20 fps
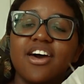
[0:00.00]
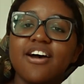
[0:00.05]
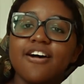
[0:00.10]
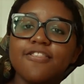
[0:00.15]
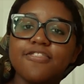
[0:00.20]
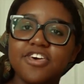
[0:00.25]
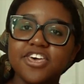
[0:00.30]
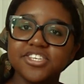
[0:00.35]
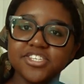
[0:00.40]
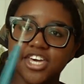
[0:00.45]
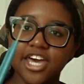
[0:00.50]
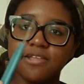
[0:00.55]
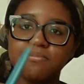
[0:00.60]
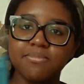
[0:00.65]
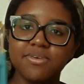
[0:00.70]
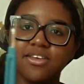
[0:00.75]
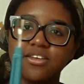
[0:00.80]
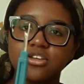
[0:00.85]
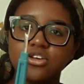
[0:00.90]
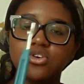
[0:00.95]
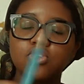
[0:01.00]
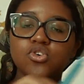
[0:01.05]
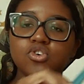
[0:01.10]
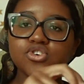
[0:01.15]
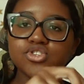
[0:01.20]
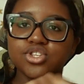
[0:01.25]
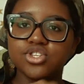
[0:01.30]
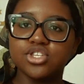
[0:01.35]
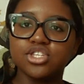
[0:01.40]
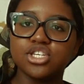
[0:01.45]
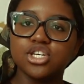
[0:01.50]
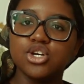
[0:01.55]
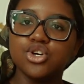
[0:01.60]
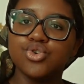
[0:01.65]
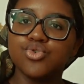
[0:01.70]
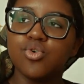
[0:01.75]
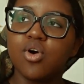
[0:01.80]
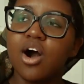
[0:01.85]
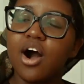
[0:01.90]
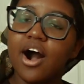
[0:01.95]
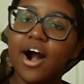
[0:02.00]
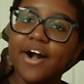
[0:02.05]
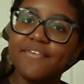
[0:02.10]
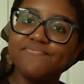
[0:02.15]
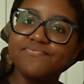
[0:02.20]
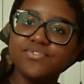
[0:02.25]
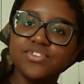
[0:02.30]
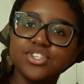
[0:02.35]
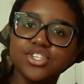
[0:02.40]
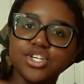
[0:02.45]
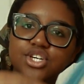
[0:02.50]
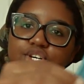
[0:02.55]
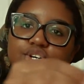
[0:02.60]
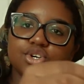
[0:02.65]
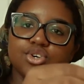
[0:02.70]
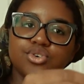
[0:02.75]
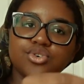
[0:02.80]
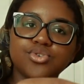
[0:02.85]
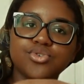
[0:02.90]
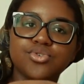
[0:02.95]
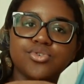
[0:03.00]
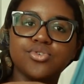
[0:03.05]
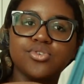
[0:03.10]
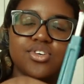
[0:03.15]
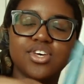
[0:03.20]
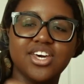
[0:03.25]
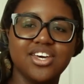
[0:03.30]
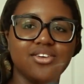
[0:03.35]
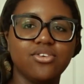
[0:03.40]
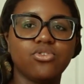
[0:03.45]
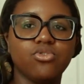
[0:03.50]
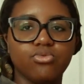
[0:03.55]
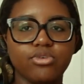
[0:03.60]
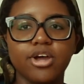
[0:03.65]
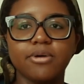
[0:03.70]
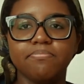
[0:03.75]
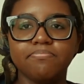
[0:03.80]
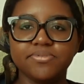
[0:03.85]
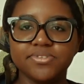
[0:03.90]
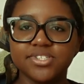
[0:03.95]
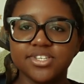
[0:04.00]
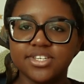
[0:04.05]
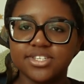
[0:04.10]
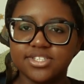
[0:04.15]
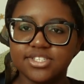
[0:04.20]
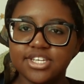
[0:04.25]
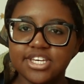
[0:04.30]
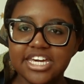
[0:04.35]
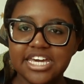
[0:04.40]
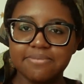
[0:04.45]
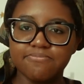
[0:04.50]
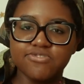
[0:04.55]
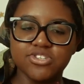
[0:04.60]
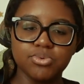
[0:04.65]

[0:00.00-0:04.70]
This can be used to undo it rips seam.